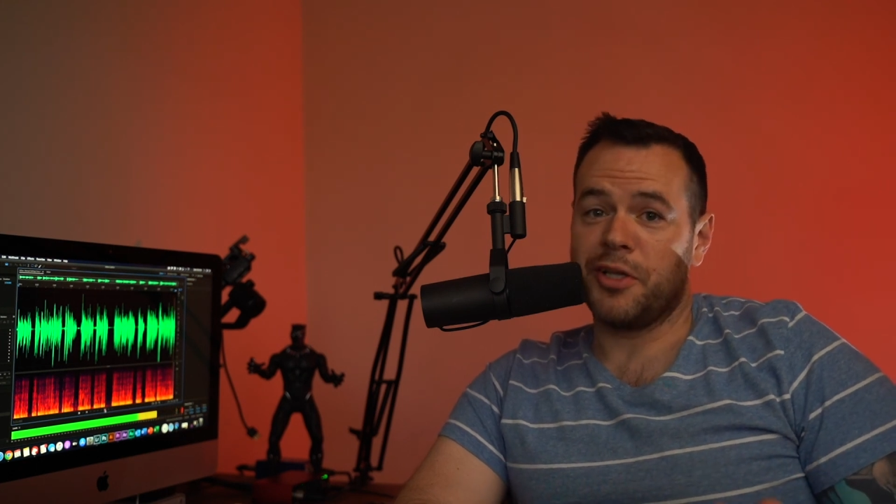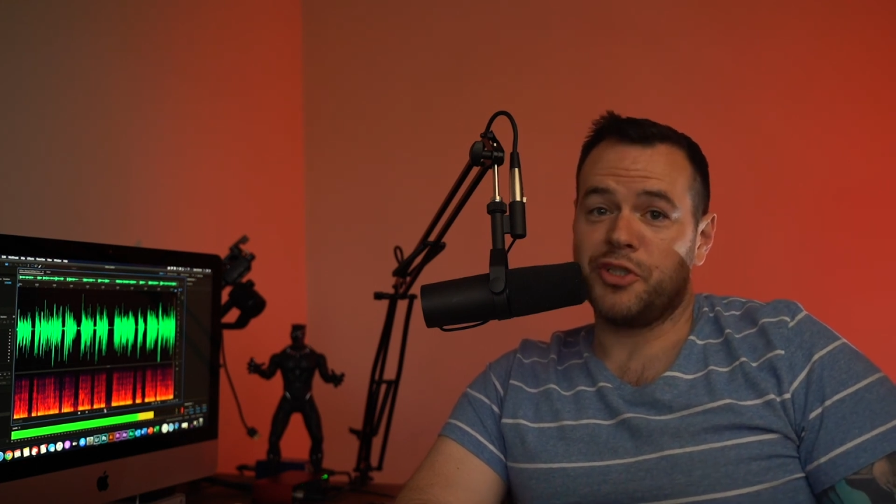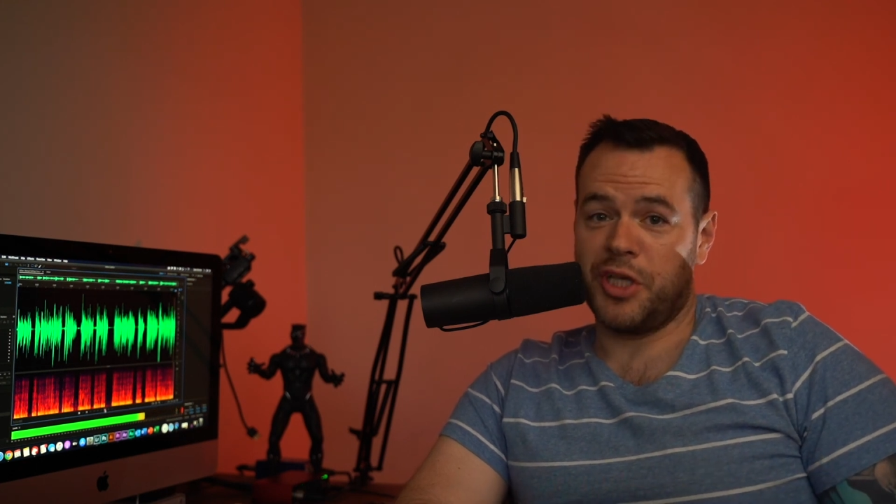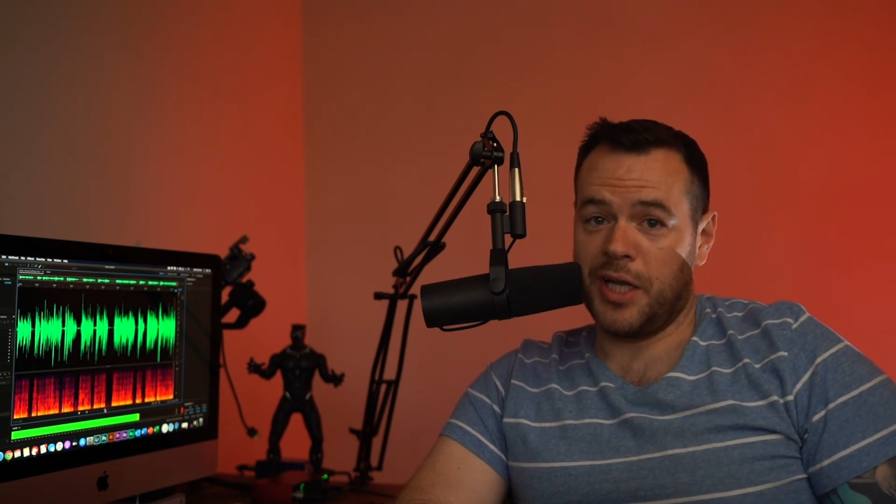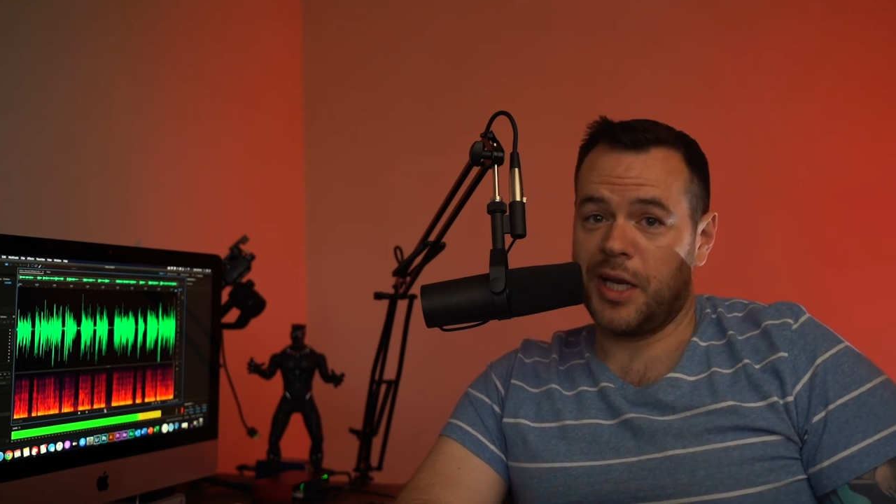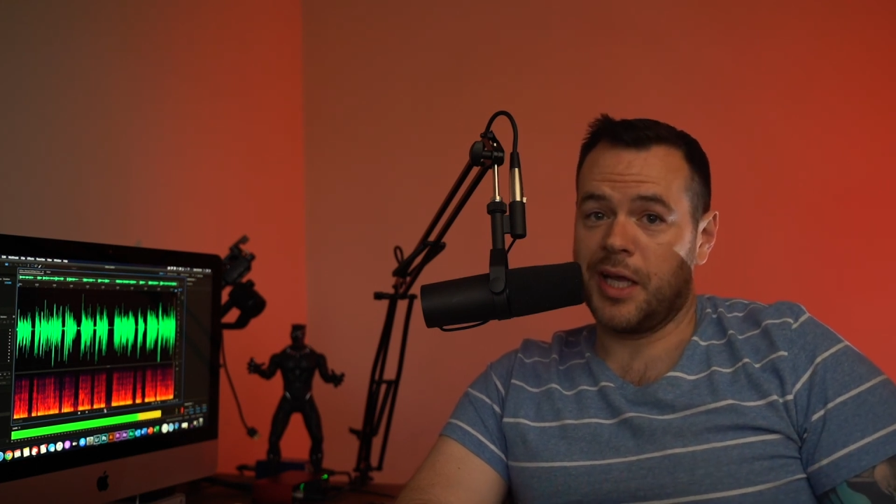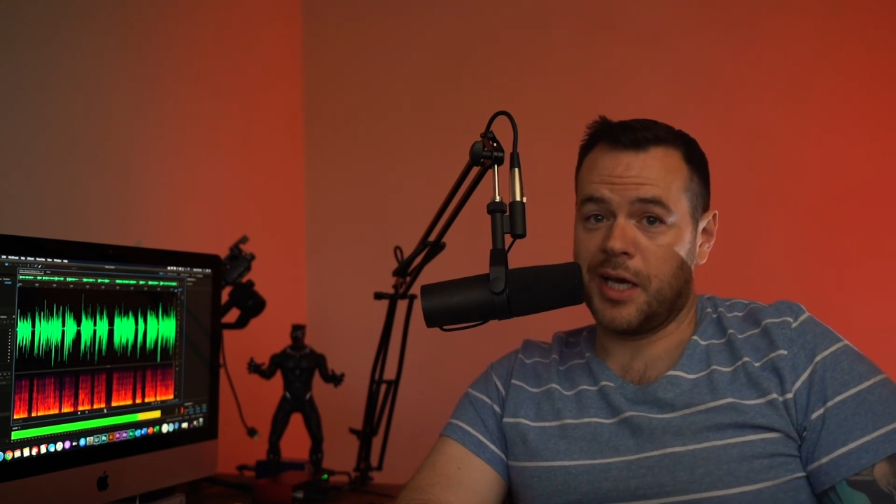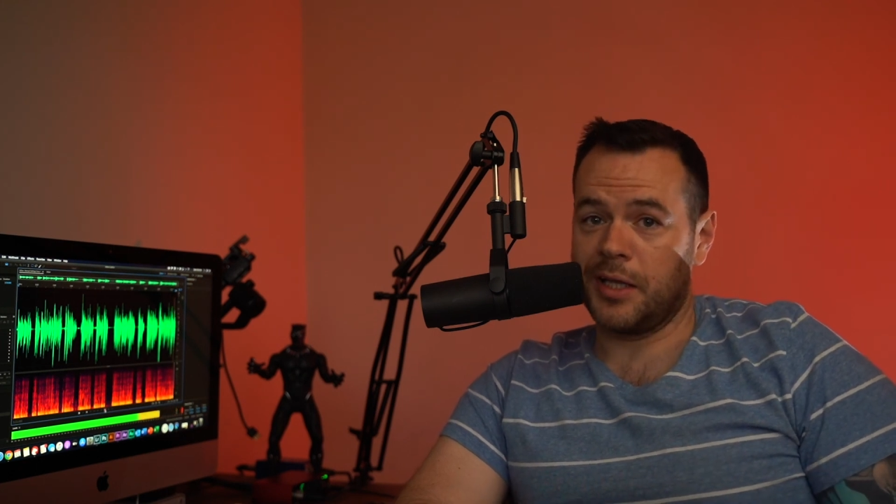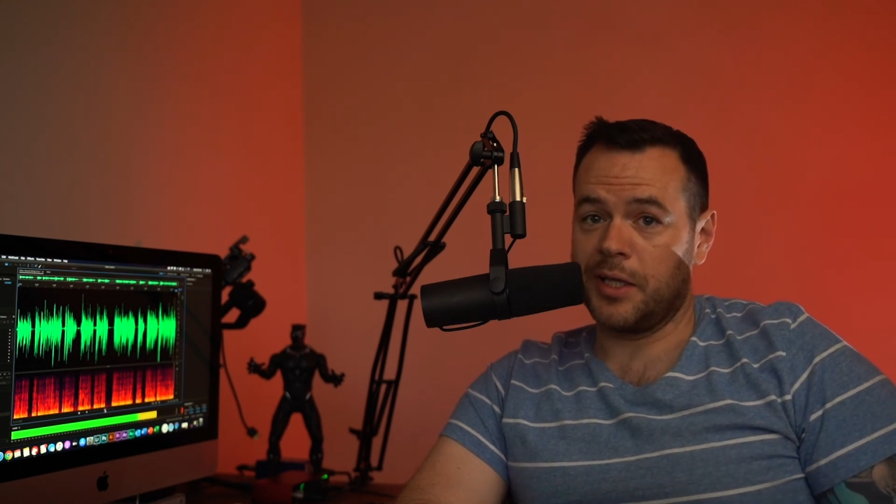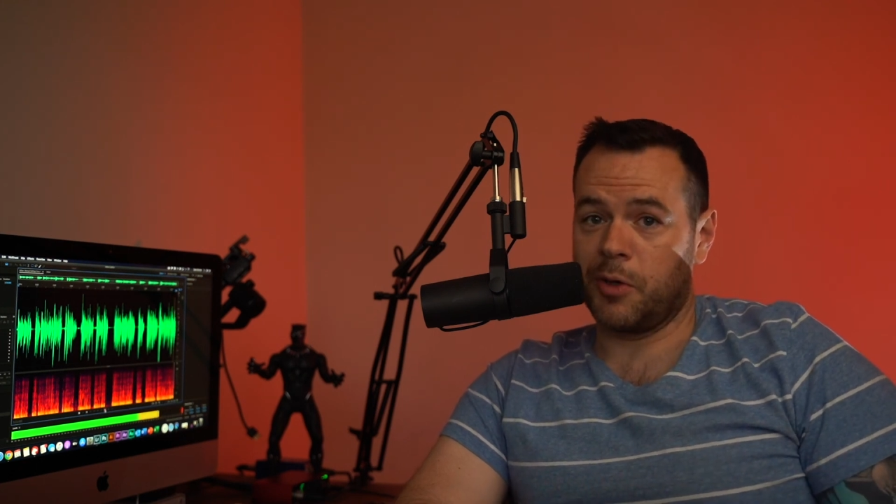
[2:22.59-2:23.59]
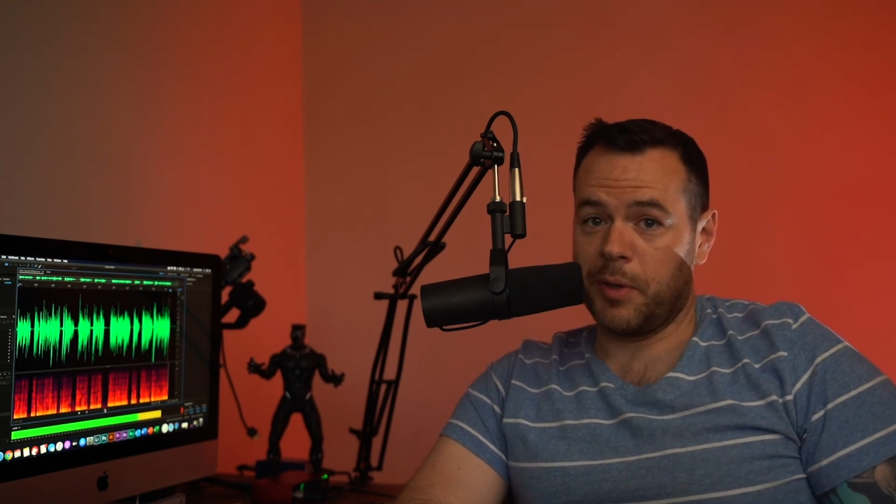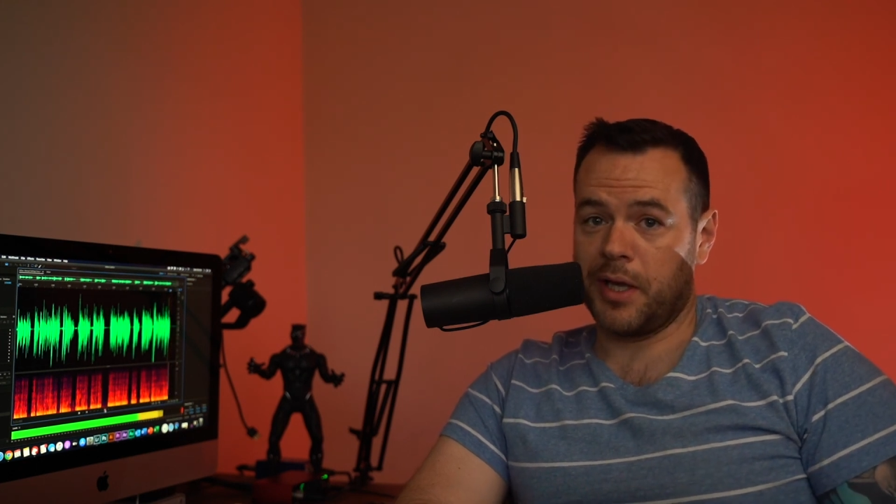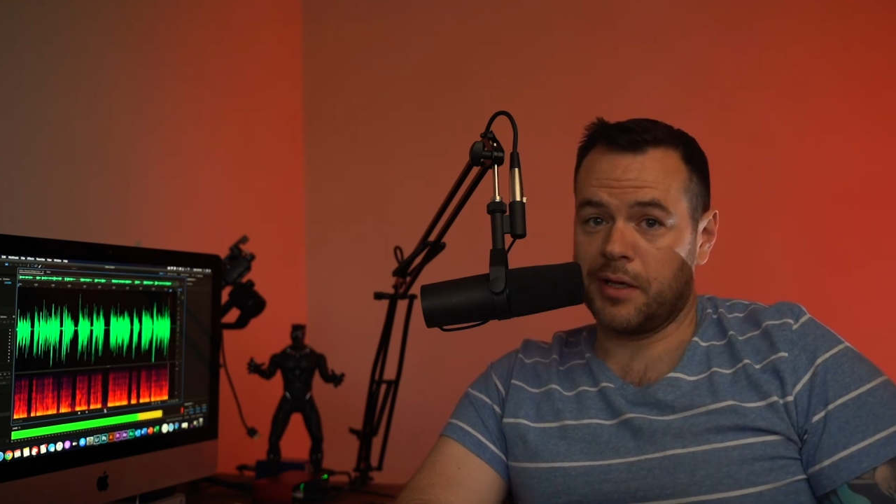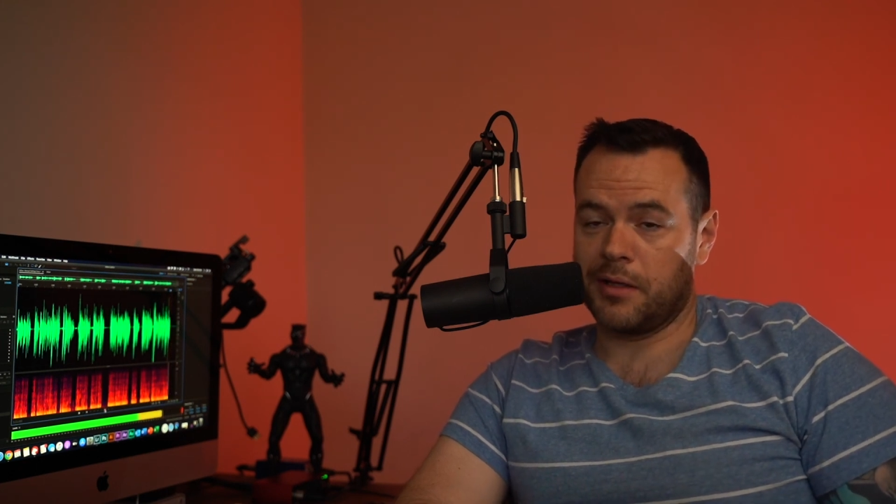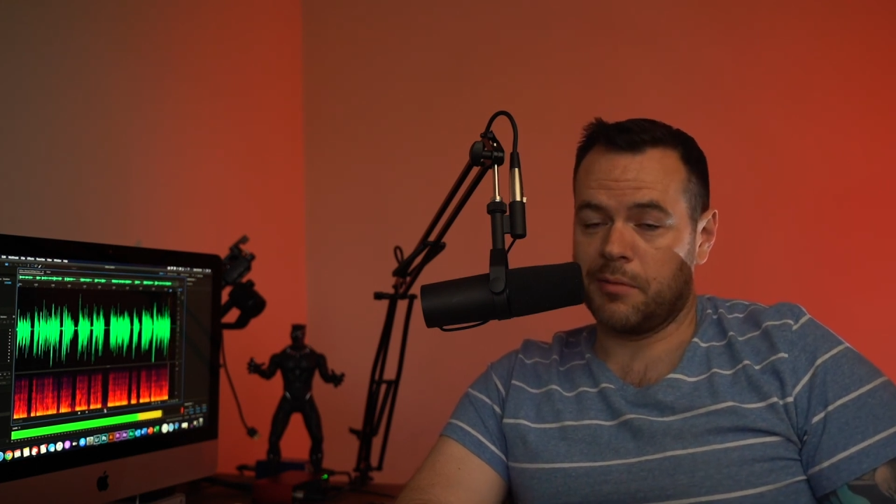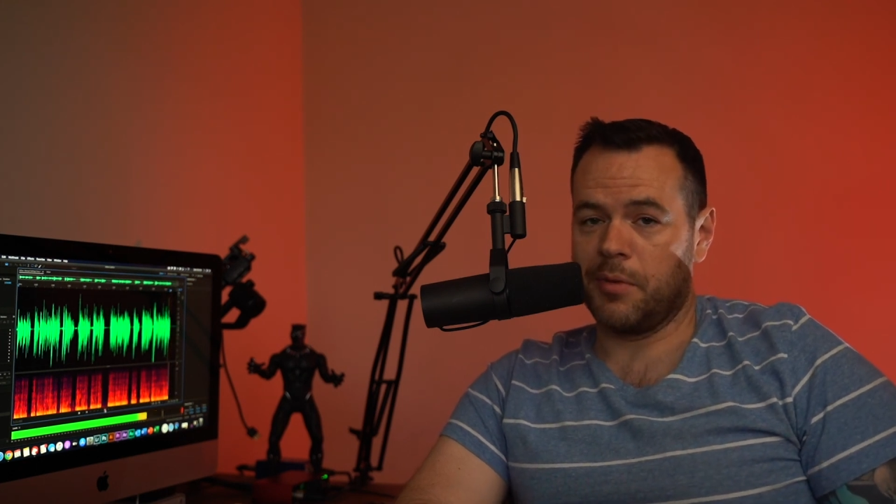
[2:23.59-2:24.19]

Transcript: cheating a little bit,